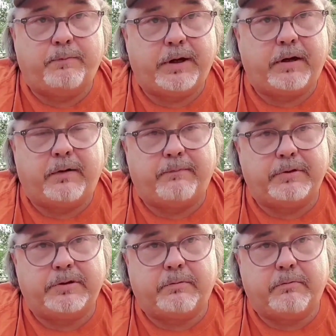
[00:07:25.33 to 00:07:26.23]
pick up
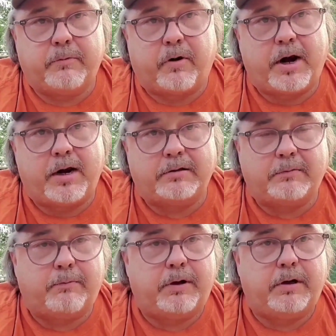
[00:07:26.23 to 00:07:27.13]
grass and